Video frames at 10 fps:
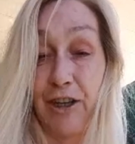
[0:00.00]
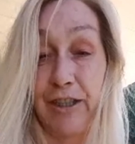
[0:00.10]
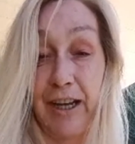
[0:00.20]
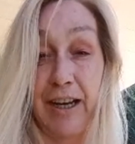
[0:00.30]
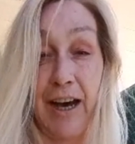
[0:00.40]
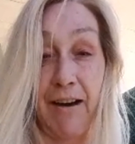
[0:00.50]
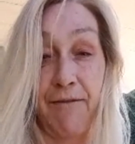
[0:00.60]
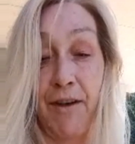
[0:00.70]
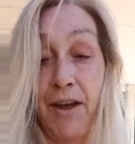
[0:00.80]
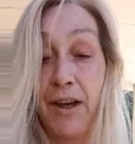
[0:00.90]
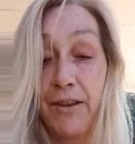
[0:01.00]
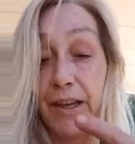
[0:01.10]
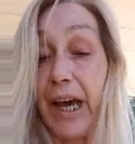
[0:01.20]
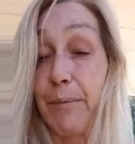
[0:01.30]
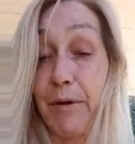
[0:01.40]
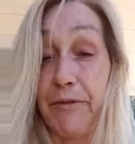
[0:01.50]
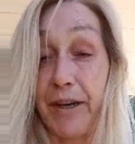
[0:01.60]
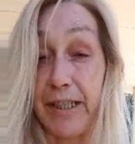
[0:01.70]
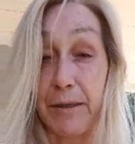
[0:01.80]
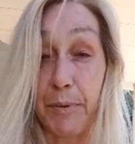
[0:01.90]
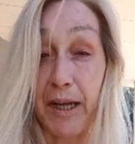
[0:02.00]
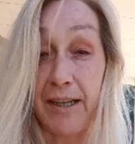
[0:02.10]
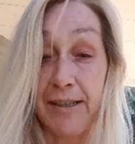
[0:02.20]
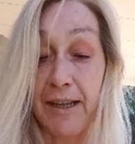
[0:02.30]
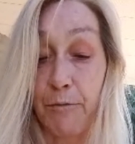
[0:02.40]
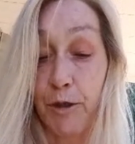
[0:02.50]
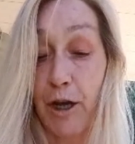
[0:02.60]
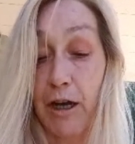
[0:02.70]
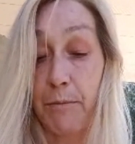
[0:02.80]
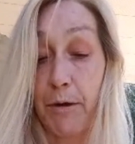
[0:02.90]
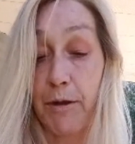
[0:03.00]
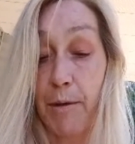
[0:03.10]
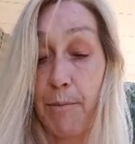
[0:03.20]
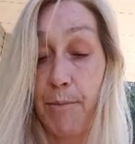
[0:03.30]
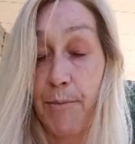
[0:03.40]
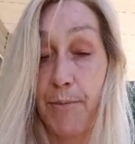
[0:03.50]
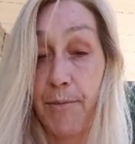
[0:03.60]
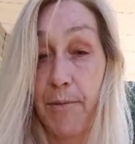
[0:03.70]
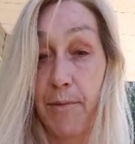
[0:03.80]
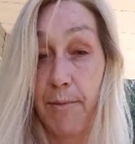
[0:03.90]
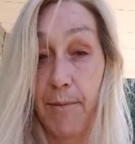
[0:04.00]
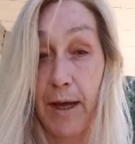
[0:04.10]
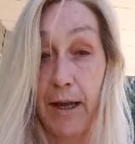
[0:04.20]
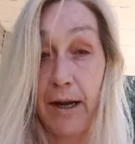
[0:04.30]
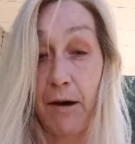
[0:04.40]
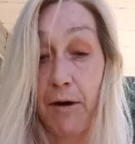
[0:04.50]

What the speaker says: like have the camera face the plants and we'll talk about them and how I